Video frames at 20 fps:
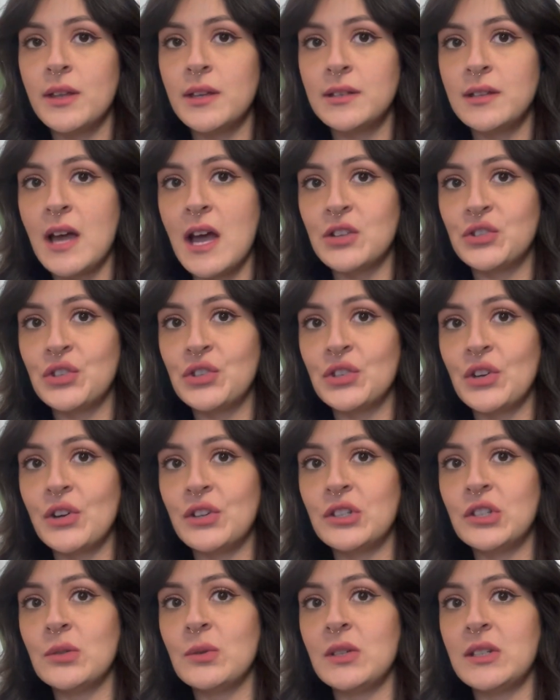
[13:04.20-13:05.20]
attaches
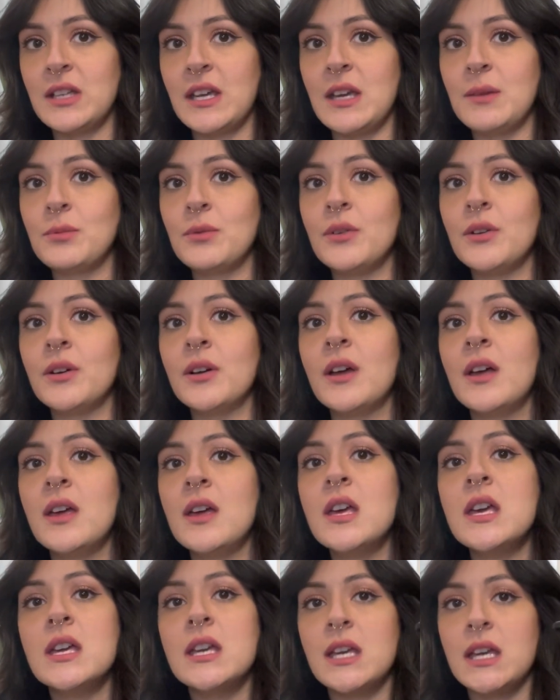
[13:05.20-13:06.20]
onto a table,
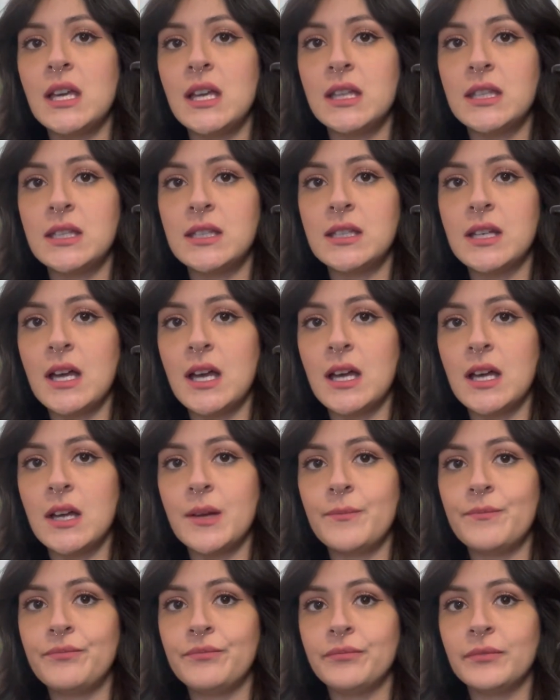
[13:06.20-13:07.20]
it's
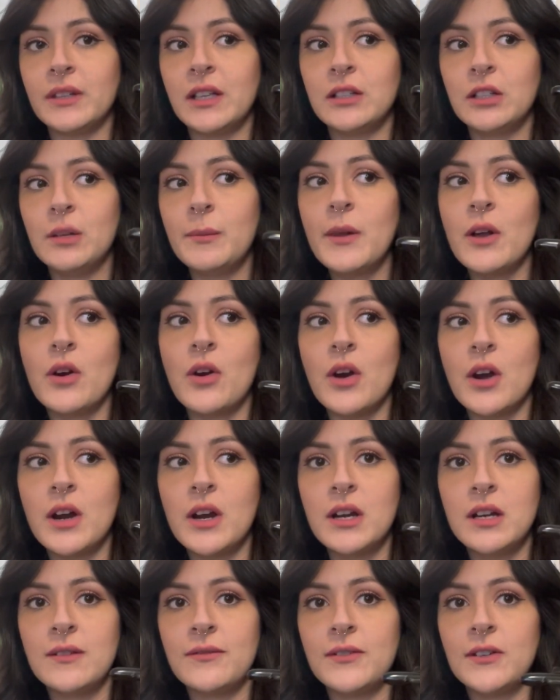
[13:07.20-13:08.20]
a little bit
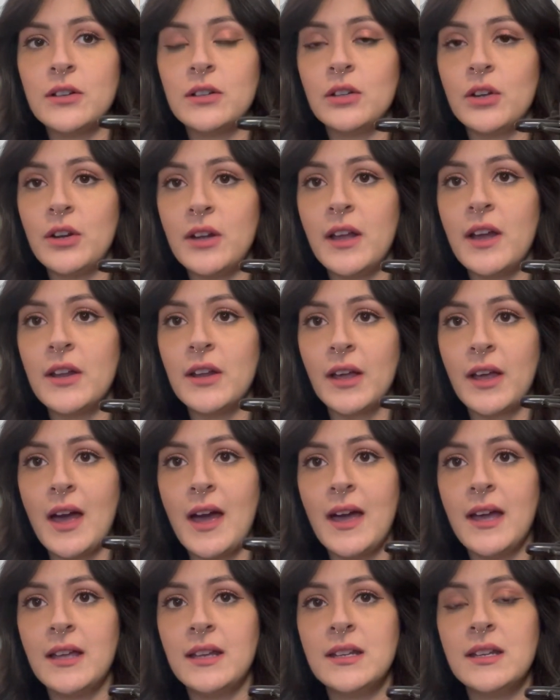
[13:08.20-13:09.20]
hard if you're learning how to
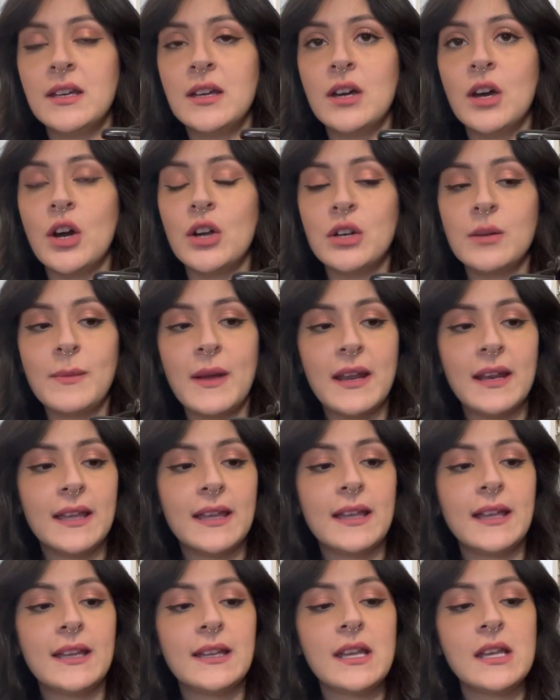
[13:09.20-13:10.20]
cut on your
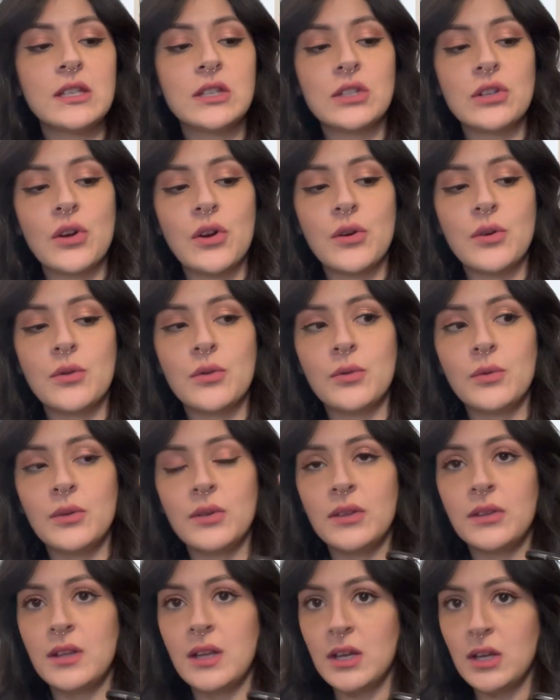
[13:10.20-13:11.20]
mannequin. So
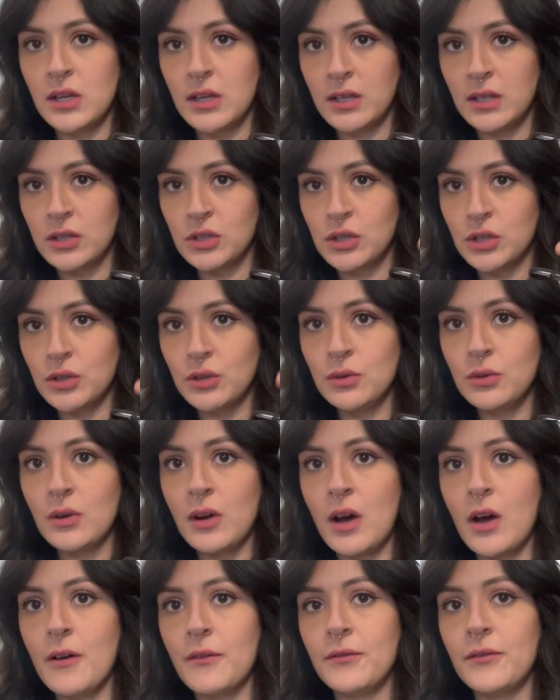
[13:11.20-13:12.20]
they do
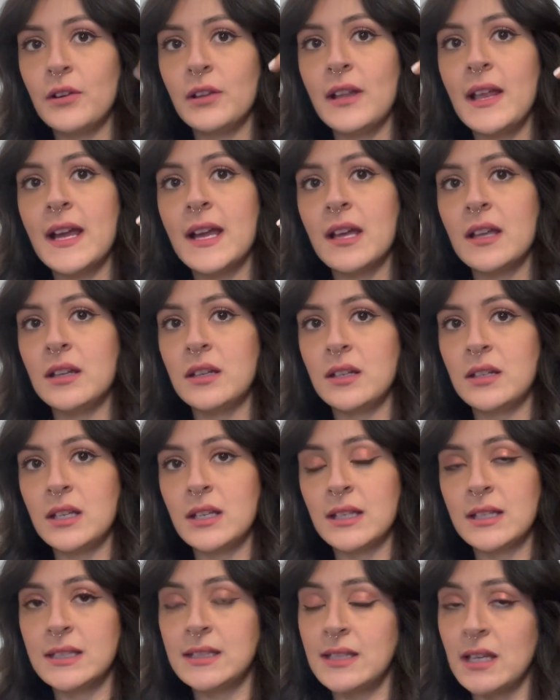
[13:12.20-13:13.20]
offer like an
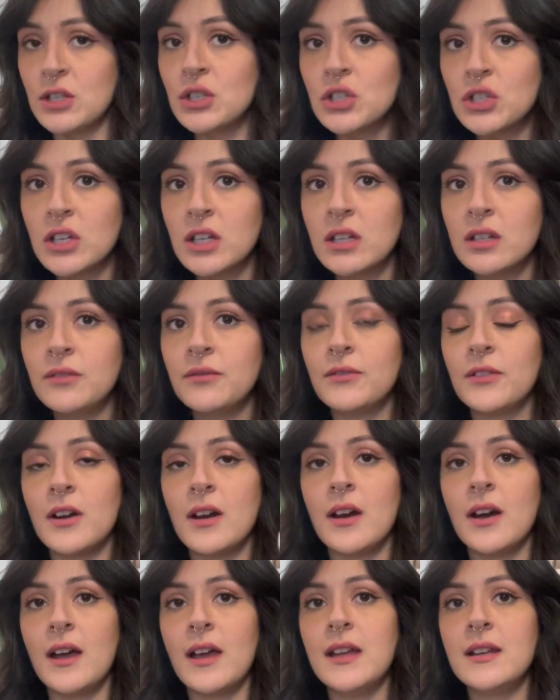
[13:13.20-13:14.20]
extension for
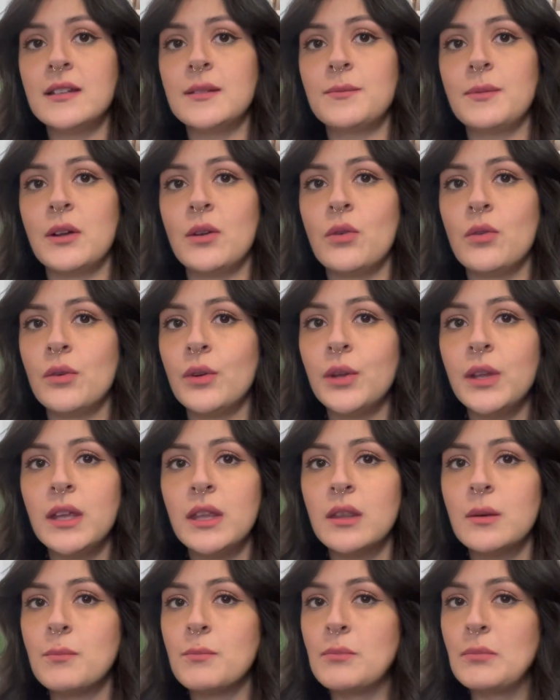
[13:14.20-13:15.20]
height, but only
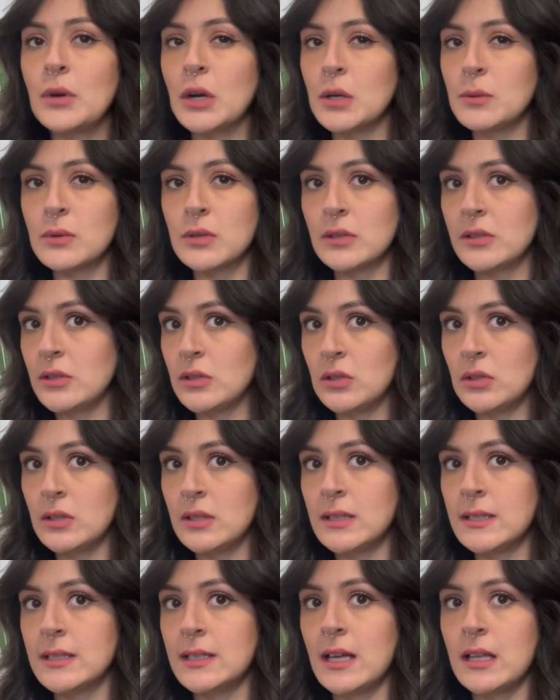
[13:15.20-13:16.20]
the barber
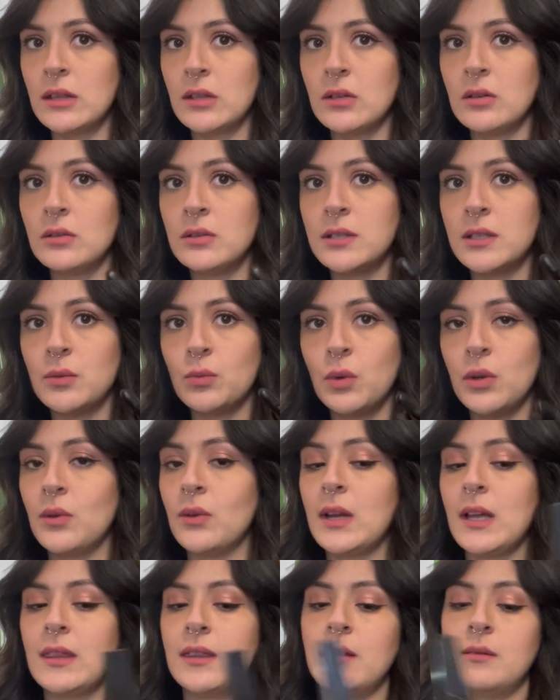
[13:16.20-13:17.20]
students get those, and we don't
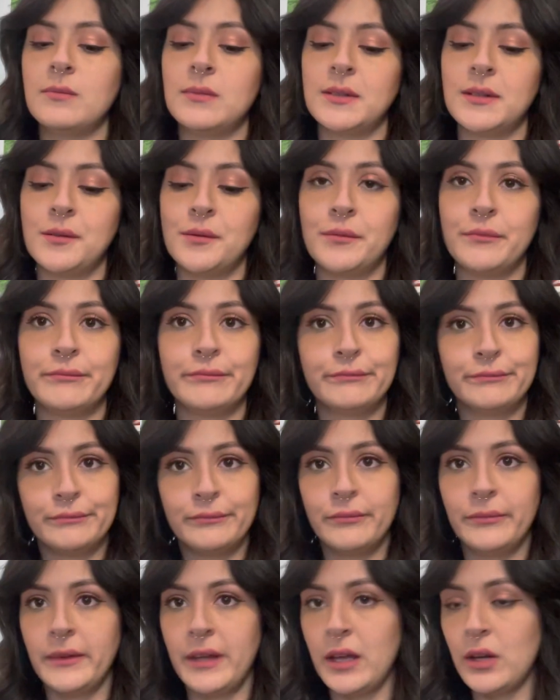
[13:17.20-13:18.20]
get them, so
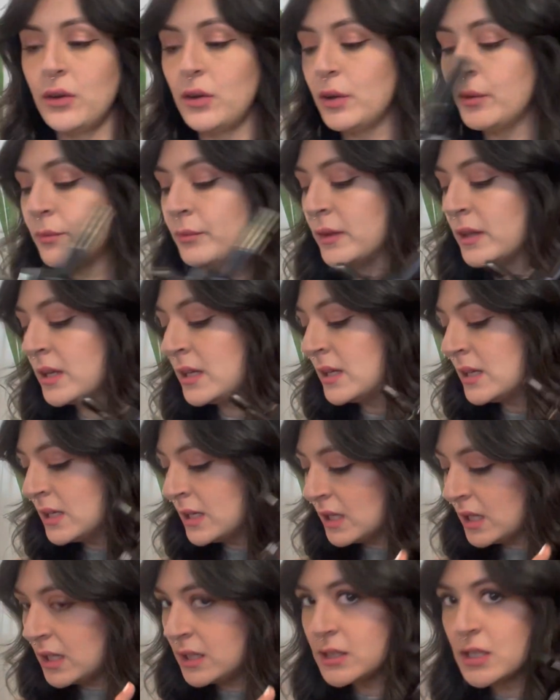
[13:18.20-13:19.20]
I don't know.
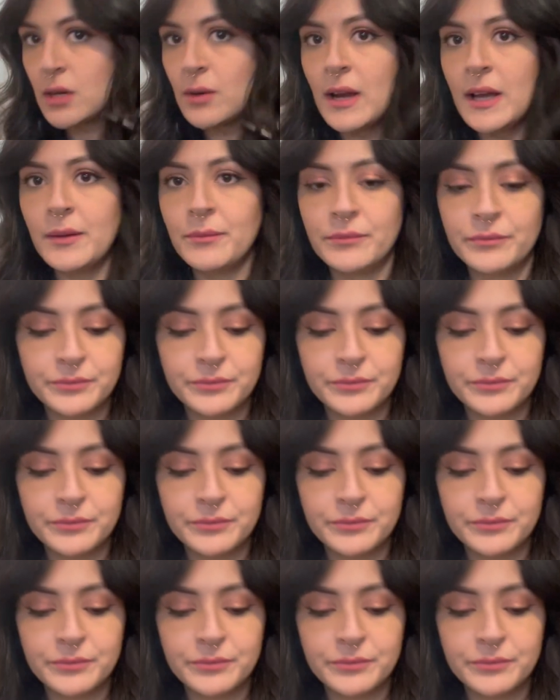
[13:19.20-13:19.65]
It's all right.